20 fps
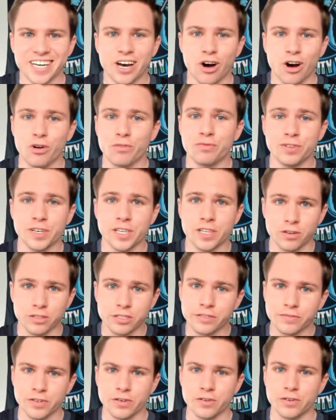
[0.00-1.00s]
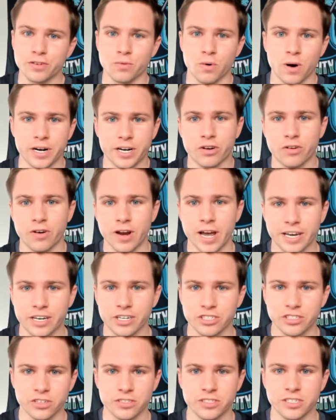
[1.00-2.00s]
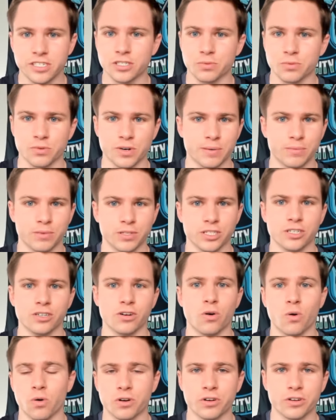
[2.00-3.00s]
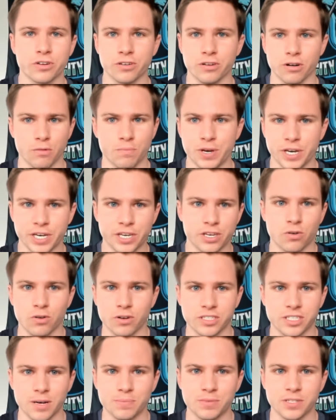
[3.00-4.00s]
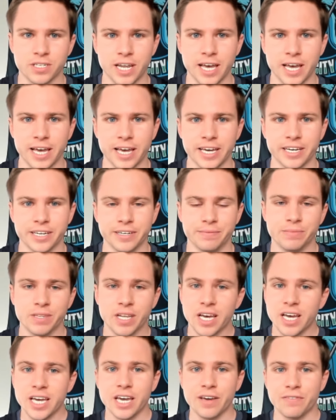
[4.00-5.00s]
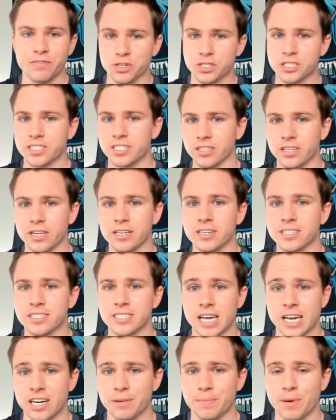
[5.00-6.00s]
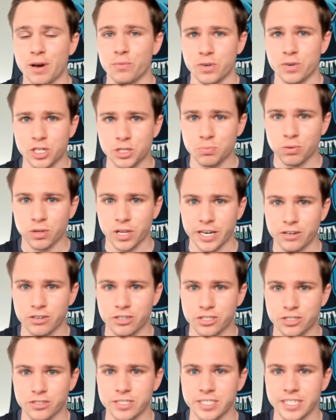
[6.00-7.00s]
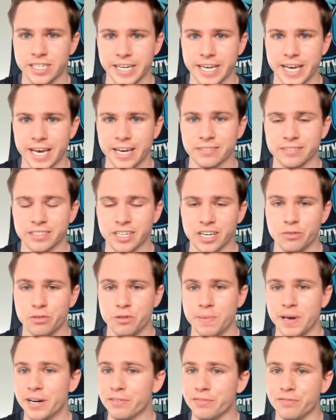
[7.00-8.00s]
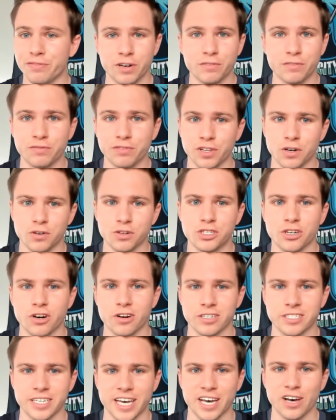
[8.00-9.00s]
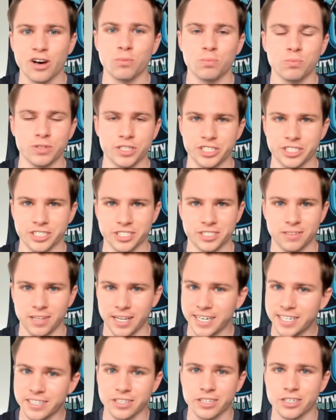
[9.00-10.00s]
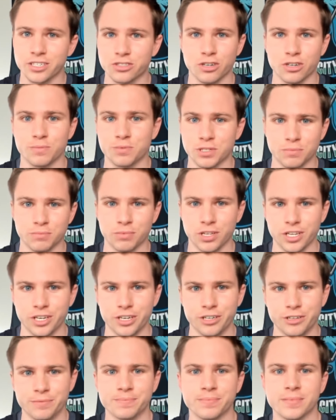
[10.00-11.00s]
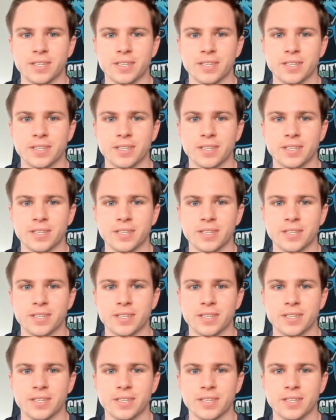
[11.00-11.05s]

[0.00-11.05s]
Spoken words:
Hopefully those of you who wanted Kraken jerseys were able to order or pick yours up today, and if you're still undecided about which player jersey to get, we made a fun flowchart to help, which is linked in the description below.